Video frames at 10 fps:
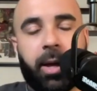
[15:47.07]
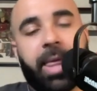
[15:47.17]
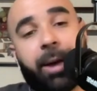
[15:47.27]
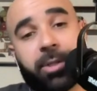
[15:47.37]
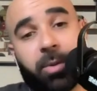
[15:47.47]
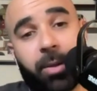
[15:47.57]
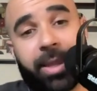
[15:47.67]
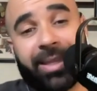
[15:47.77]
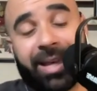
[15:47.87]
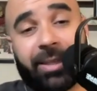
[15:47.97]
that was one
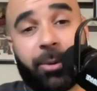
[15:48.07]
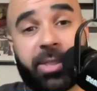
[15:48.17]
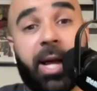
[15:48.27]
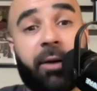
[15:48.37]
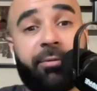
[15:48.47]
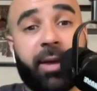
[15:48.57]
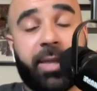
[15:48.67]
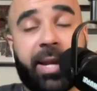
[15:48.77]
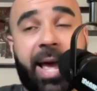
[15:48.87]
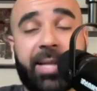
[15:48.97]
that was tough.
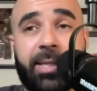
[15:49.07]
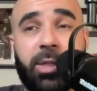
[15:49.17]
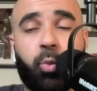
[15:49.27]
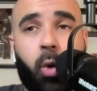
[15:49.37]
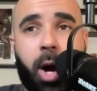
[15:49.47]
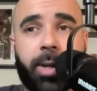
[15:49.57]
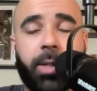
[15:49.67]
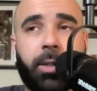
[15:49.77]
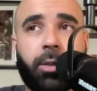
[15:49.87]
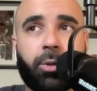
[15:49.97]
And then as he's
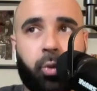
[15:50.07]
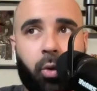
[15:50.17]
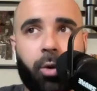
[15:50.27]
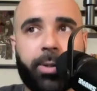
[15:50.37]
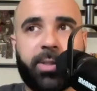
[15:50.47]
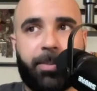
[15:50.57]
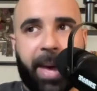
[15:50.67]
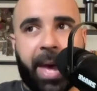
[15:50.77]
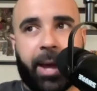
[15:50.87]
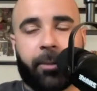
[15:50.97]
walking towards the
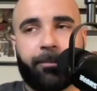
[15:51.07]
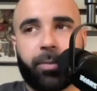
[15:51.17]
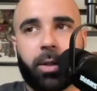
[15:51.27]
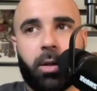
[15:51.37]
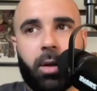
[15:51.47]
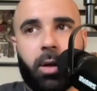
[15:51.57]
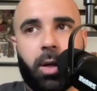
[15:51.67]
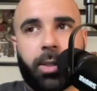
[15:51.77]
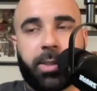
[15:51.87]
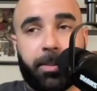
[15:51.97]
bag,
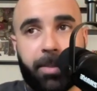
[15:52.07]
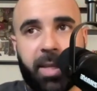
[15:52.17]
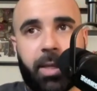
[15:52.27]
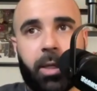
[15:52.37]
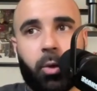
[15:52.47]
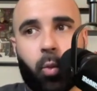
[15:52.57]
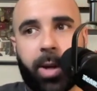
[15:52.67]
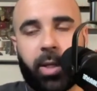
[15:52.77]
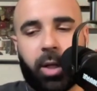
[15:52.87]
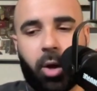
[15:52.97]
to me,
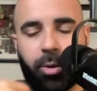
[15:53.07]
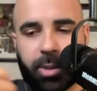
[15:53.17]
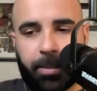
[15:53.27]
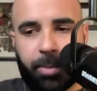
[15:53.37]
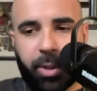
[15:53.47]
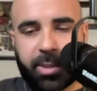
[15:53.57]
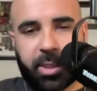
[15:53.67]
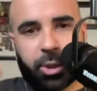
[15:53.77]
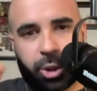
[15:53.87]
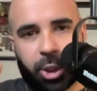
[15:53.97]
when he goes and puts
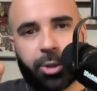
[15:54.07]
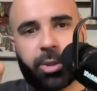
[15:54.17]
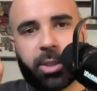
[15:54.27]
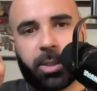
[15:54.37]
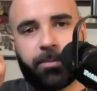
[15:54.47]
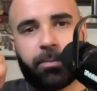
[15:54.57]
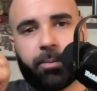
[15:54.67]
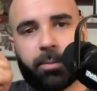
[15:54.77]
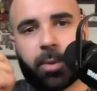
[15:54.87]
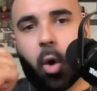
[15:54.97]
his jersey
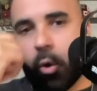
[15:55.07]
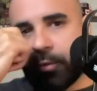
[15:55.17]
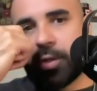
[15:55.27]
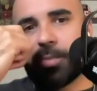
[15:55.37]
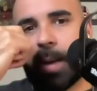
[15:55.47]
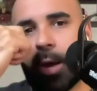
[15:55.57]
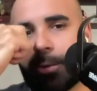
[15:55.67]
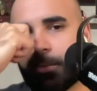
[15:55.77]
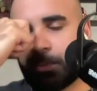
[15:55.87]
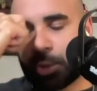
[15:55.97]
over his
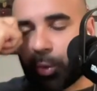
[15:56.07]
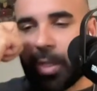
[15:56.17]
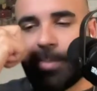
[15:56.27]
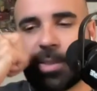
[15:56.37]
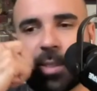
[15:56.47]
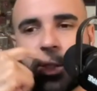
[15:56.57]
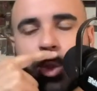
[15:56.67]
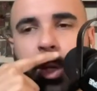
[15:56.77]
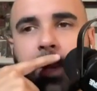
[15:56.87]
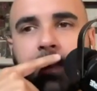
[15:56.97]
mouth, screams
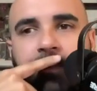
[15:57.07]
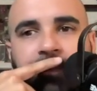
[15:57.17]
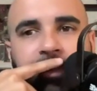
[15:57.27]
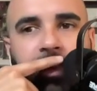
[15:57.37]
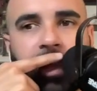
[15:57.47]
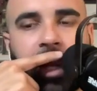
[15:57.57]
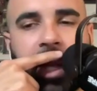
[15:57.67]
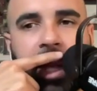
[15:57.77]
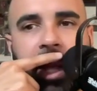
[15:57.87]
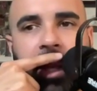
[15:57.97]
into it,
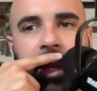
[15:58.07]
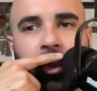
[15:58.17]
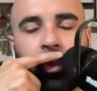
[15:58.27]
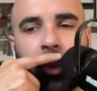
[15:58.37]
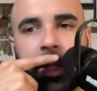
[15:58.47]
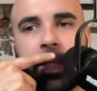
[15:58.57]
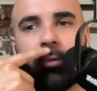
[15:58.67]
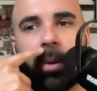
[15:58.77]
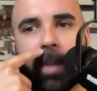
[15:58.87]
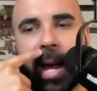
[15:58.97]
it really
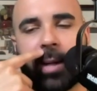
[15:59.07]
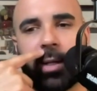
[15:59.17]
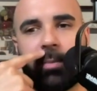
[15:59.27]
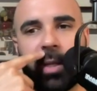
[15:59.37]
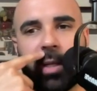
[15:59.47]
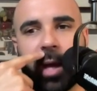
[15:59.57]
reminded me